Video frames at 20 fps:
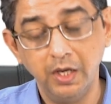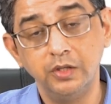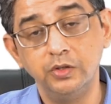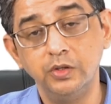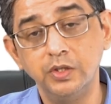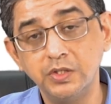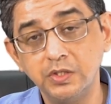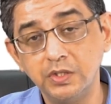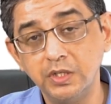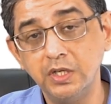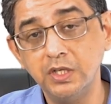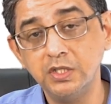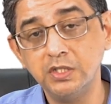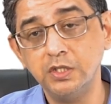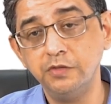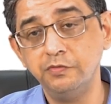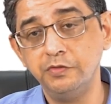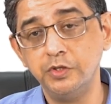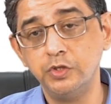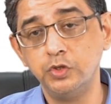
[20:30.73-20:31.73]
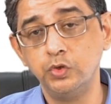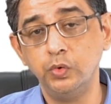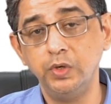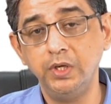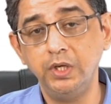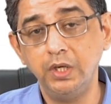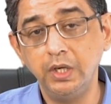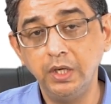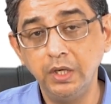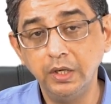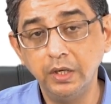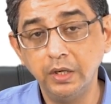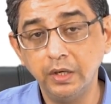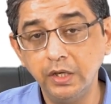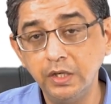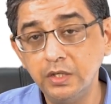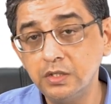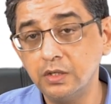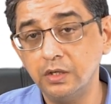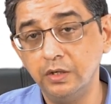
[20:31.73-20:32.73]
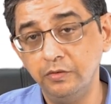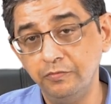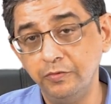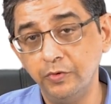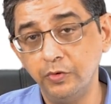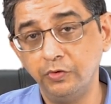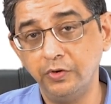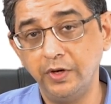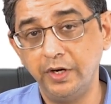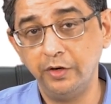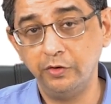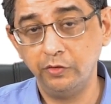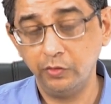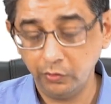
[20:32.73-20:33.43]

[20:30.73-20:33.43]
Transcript: The CSF is showing increased lymphocytes.